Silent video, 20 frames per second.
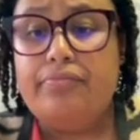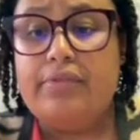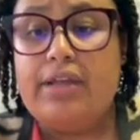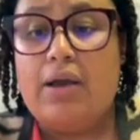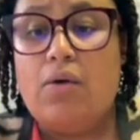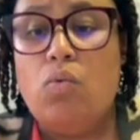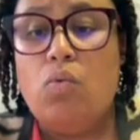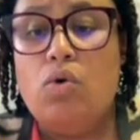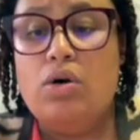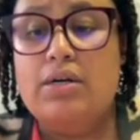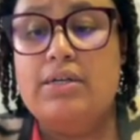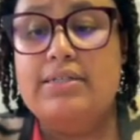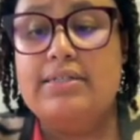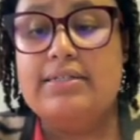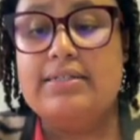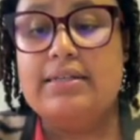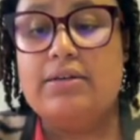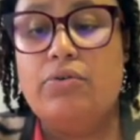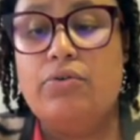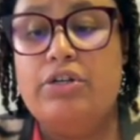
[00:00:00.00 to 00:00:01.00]

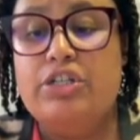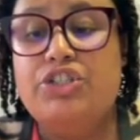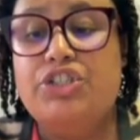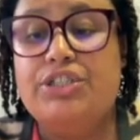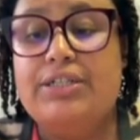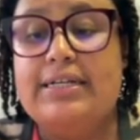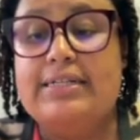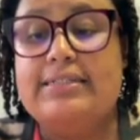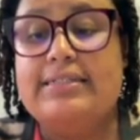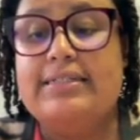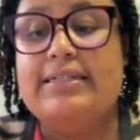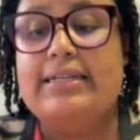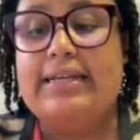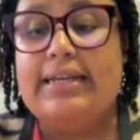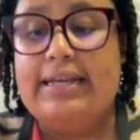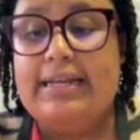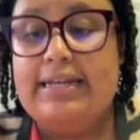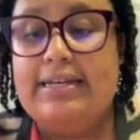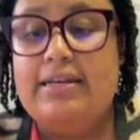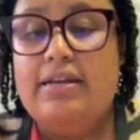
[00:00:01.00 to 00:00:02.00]
was originated
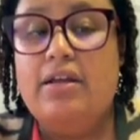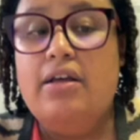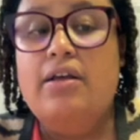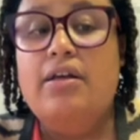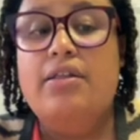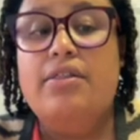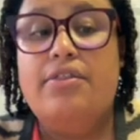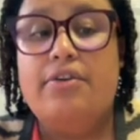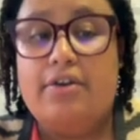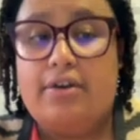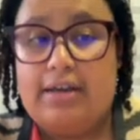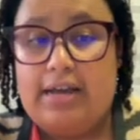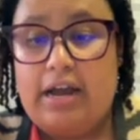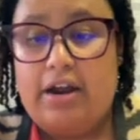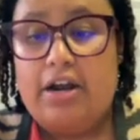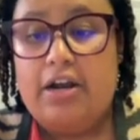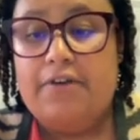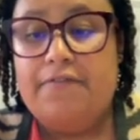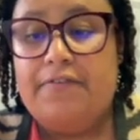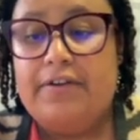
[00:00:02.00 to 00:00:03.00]
in the
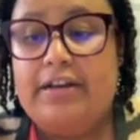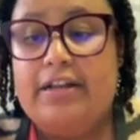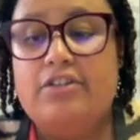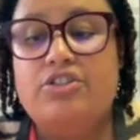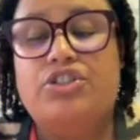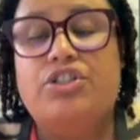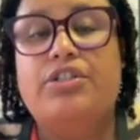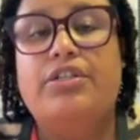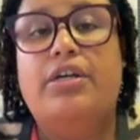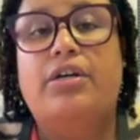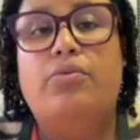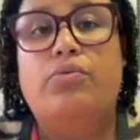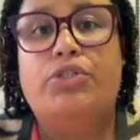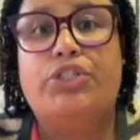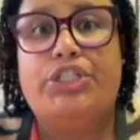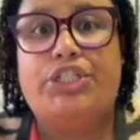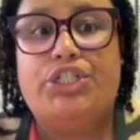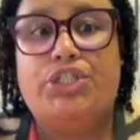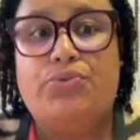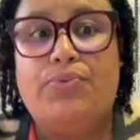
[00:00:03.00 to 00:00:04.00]
current financial year,
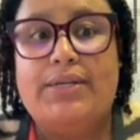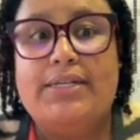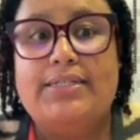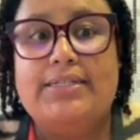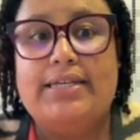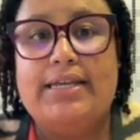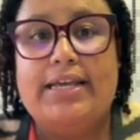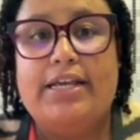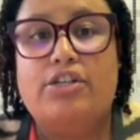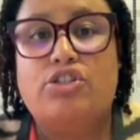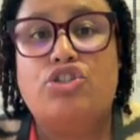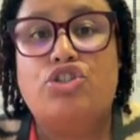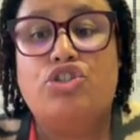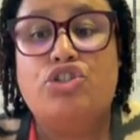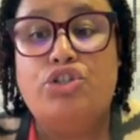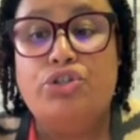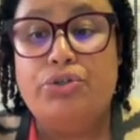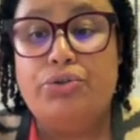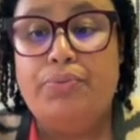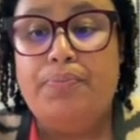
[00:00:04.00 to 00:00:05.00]
which is
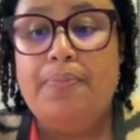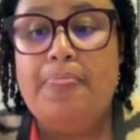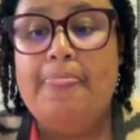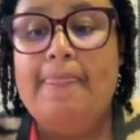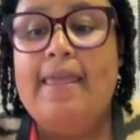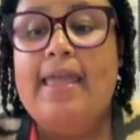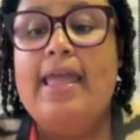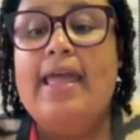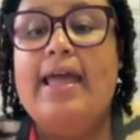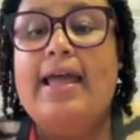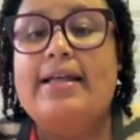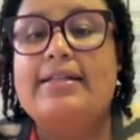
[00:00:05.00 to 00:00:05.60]
20x2.